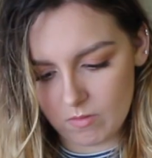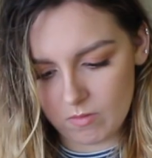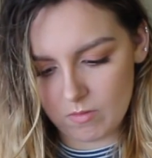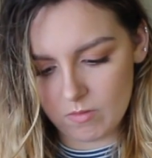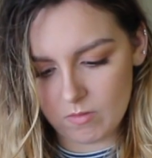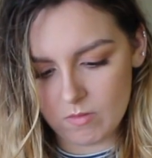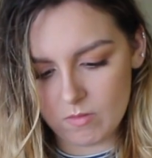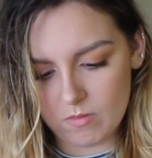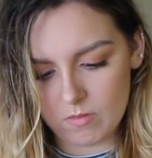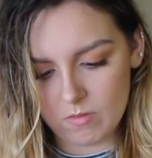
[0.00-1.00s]

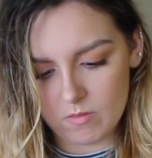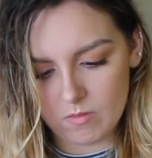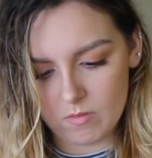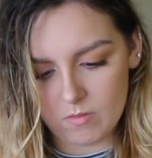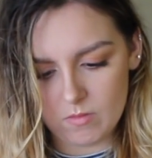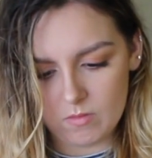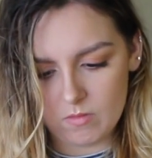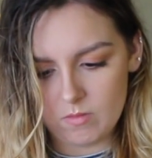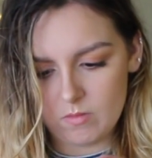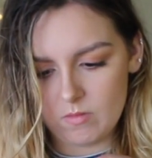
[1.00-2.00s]

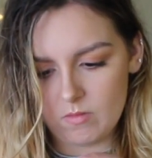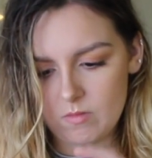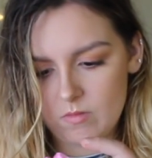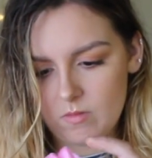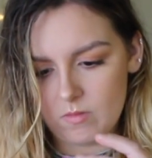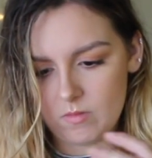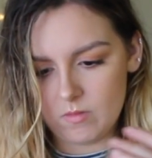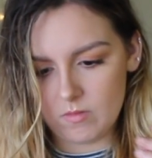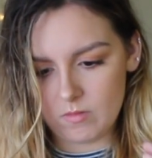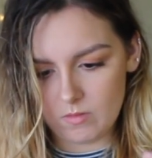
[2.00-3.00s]

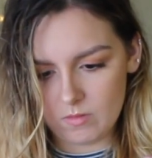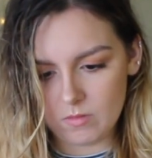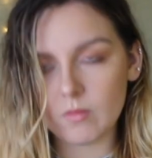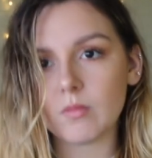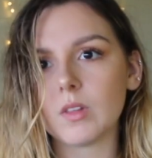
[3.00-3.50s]
Nobody speaks.